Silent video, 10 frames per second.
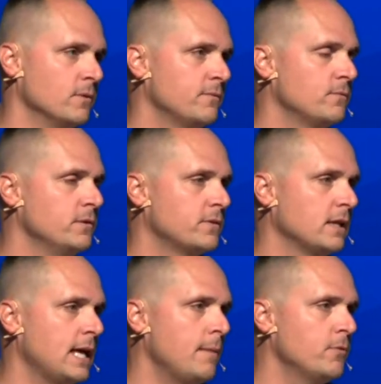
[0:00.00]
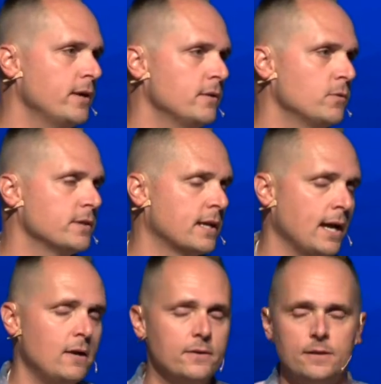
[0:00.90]
We've, we've collaborated with the
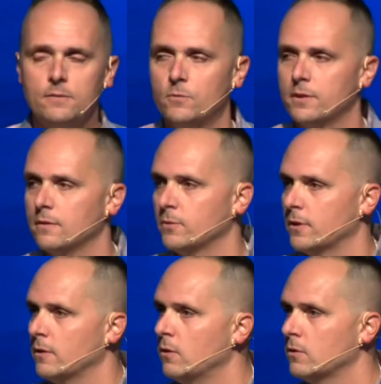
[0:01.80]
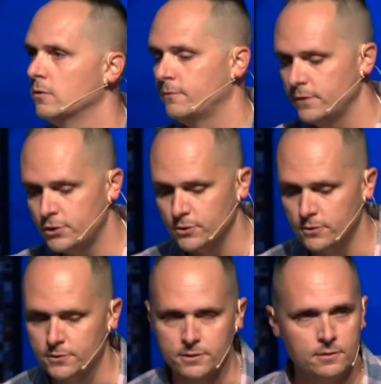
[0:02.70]
county, with, with our local
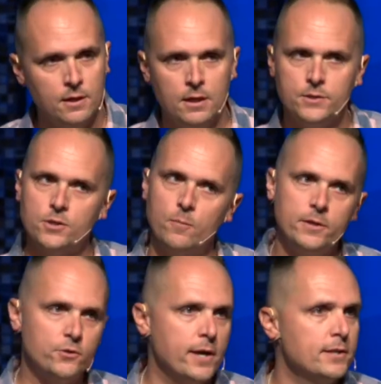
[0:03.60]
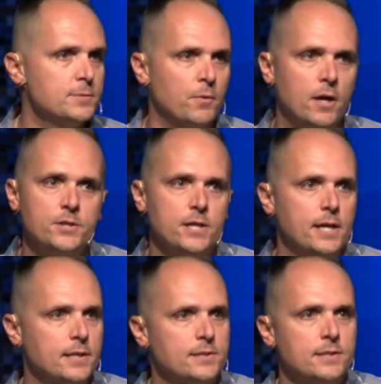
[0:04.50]
officials, and so many drainage
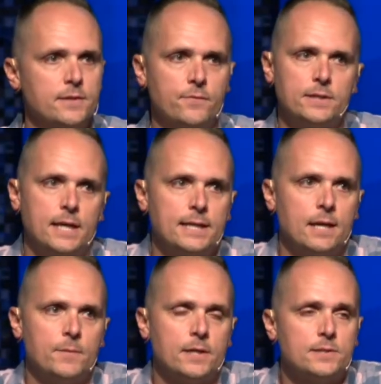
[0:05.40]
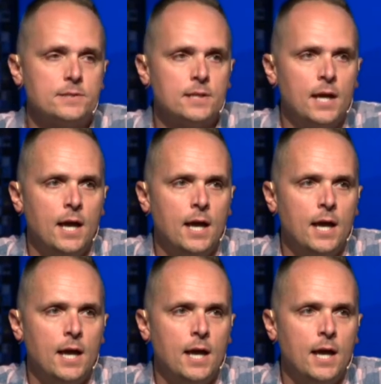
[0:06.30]
projects and different dynamics,